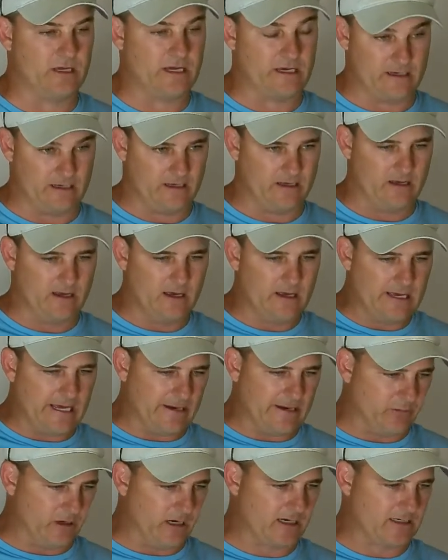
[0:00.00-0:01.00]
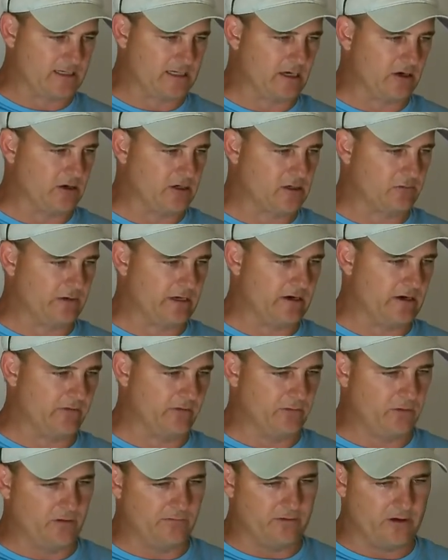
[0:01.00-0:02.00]
We had box gutters, so we had to
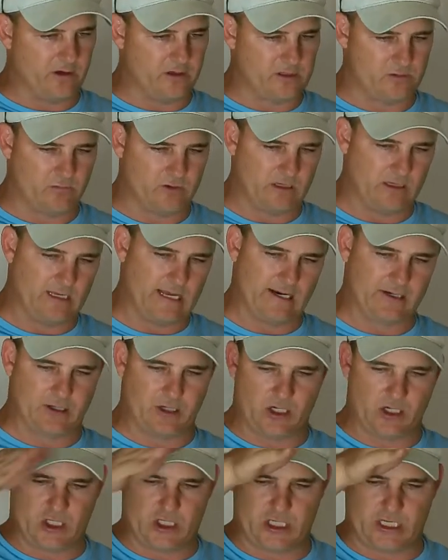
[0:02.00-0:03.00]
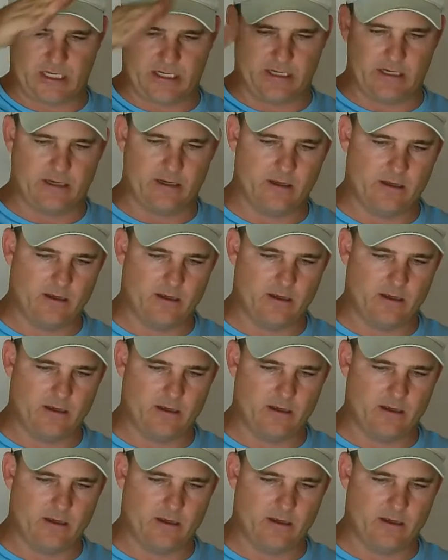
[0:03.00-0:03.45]
remove those, and we actually sheeted.